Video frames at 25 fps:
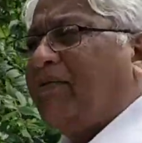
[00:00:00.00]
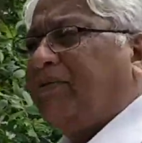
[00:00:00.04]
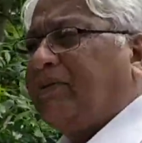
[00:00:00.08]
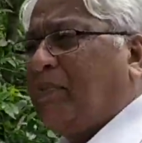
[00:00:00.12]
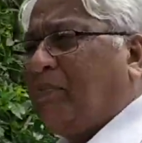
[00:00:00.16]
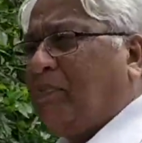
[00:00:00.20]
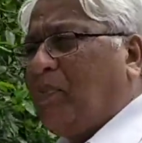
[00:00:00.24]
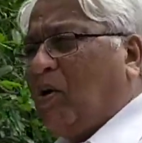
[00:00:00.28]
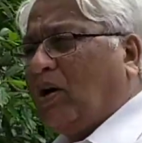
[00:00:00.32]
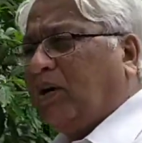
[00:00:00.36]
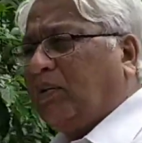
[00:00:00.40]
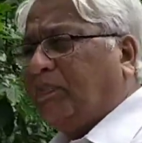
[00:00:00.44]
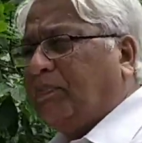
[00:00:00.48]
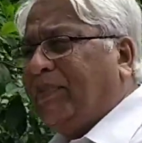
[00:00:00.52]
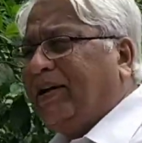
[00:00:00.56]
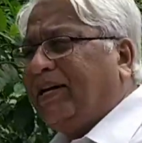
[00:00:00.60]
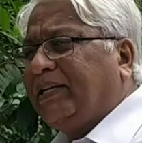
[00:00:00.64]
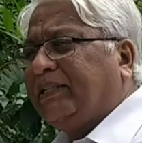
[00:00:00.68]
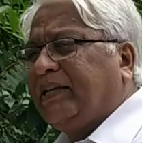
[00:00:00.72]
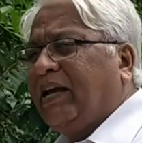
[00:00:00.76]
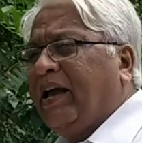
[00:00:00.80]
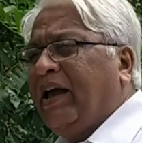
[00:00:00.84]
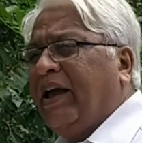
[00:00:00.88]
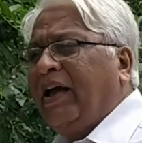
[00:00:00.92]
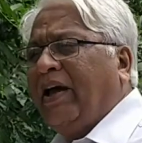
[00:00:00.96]
of the
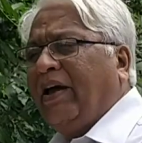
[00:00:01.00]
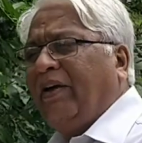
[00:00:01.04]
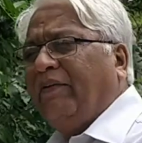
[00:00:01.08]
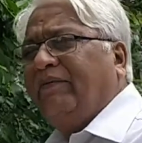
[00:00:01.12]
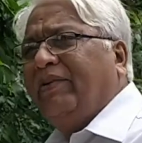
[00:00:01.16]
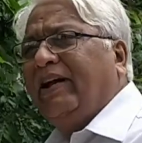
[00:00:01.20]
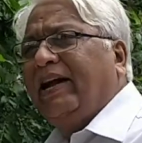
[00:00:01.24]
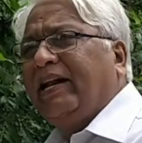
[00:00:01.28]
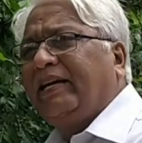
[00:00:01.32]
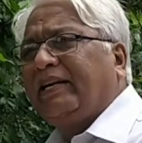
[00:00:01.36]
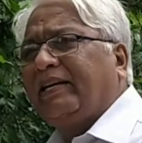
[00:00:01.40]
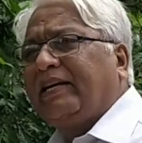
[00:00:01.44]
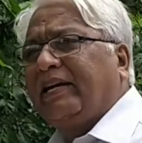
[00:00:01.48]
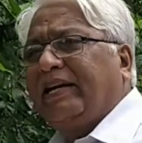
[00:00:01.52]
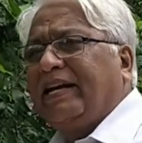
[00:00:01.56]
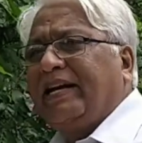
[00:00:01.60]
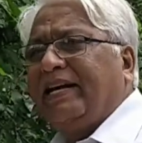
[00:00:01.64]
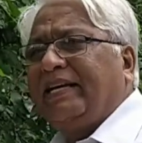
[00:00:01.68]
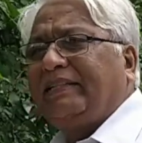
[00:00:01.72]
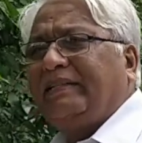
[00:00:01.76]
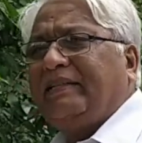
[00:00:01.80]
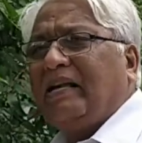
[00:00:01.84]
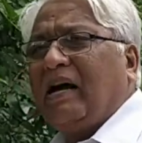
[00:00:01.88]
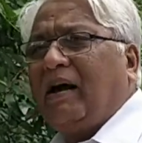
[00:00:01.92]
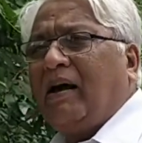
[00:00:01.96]
Potmix, we
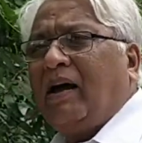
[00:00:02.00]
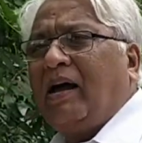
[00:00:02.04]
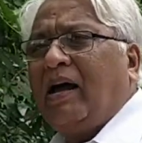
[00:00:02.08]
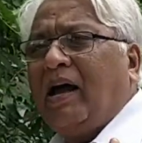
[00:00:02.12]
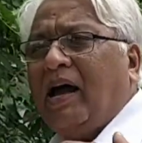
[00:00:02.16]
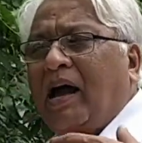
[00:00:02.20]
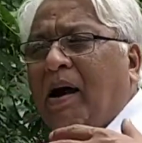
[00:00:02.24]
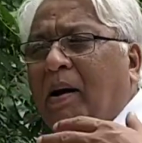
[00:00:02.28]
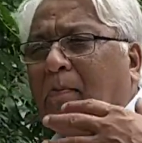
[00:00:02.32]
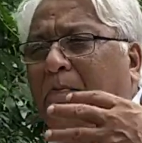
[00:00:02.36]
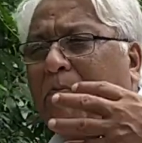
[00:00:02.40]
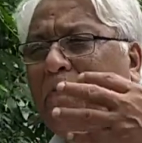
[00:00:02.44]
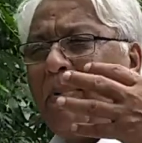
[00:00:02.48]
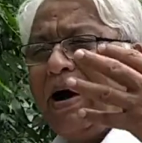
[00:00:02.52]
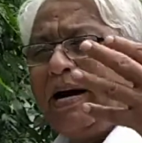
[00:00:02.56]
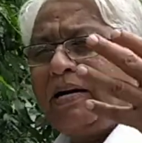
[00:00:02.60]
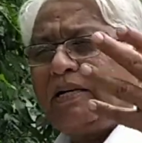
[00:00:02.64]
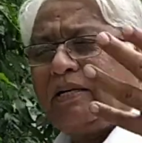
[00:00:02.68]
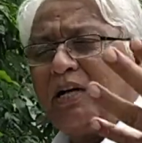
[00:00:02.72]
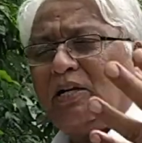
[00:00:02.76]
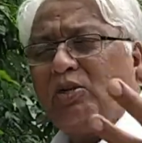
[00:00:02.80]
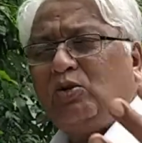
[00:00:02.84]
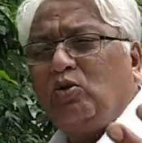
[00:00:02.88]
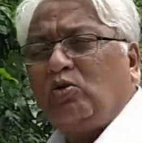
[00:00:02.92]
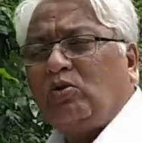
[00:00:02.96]
increase the
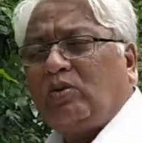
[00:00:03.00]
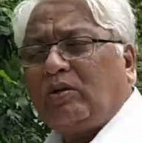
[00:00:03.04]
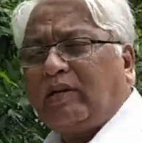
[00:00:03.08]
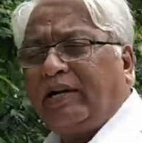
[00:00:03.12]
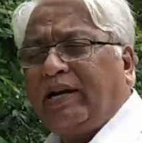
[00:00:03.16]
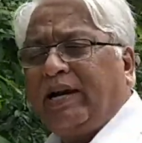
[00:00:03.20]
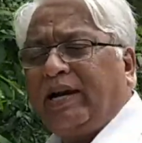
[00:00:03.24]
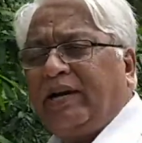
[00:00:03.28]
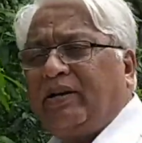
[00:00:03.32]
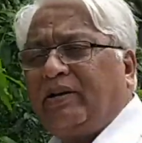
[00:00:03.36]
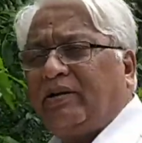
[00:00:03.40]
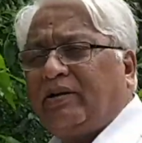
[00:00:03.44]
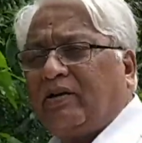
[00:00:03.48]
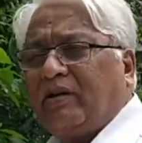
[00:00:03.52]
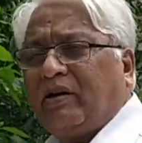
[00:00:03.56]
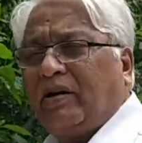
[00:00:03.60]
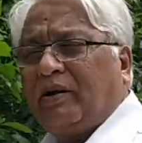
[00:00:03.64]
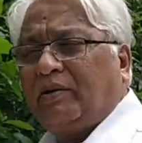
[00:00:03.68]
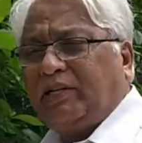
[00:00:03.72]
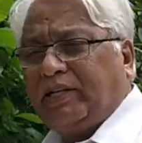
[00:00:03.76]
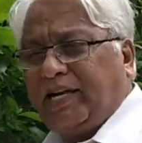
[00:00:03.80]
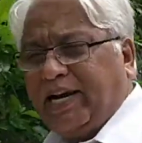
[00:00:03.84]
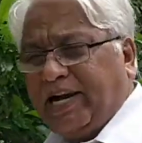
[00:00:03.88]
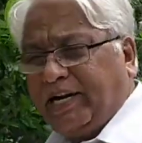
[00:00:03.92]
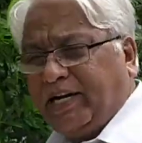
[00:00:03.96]
micronutrient
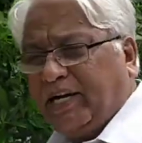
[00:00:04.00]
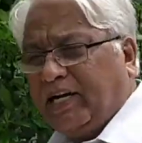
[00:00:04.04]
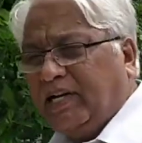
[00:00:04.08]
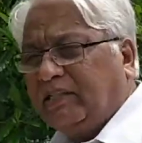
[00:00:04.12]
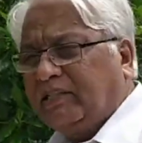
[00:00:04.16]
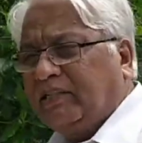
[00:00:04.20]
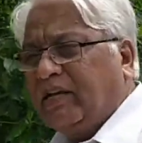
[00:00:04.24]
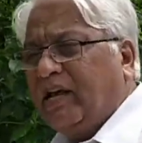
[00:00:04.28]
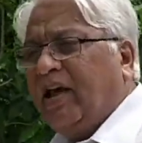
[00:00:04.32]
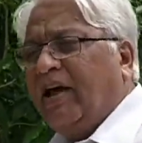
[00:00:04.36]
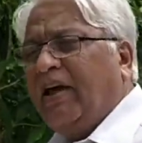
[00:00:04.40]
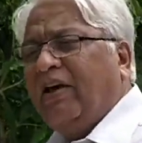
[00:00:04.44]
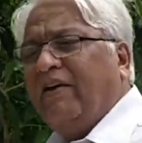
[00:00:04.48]
status,